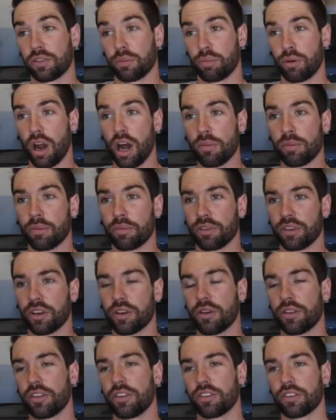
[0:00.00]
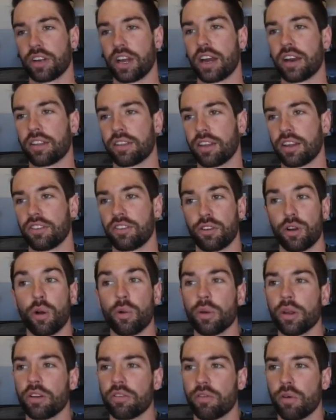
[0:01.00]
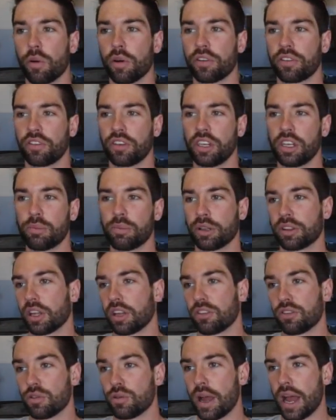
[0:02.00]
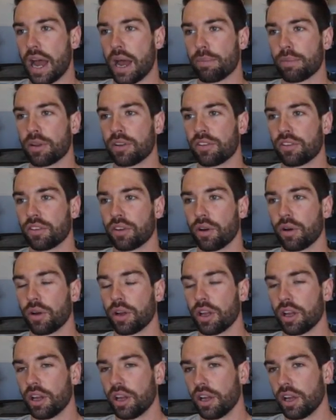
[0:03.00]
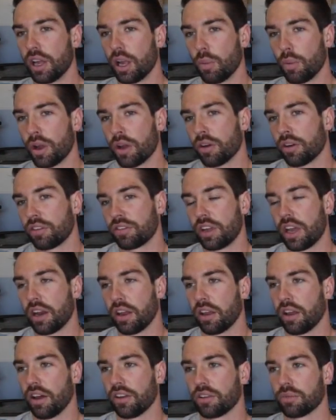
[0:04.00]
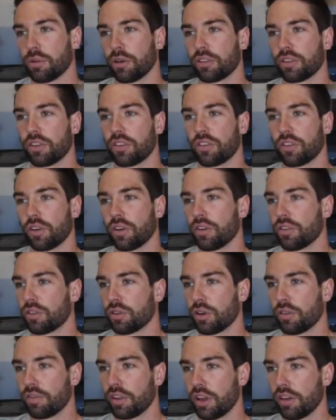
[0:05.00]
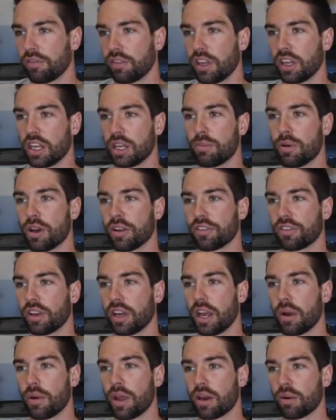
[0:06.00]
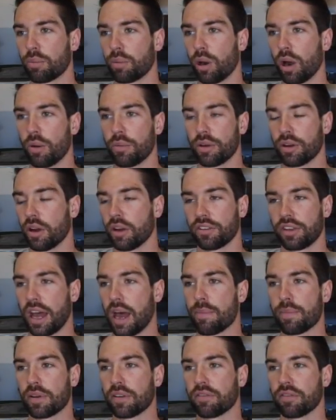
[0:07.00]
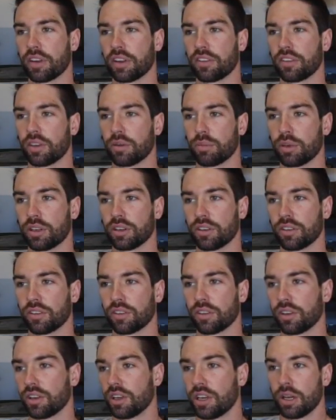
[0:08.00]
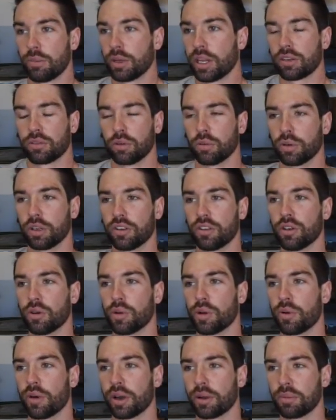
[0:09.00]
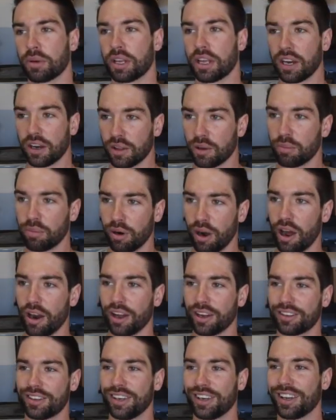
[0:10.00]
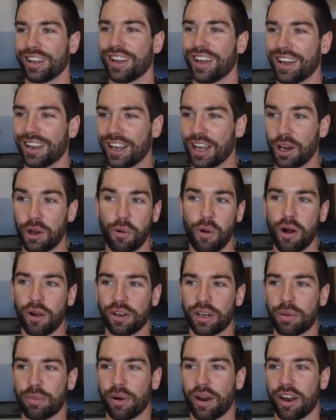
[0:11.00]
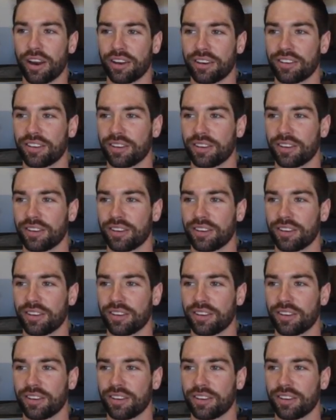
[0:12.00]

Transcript: problems, you know, and these are kind of things you don't really foresee, but they do happen. So we understand a customer's concern. So if they email and say, hey, we had a problem, you know, I was happy to fix it because that's what we do. We want them to get other product and get a quality product.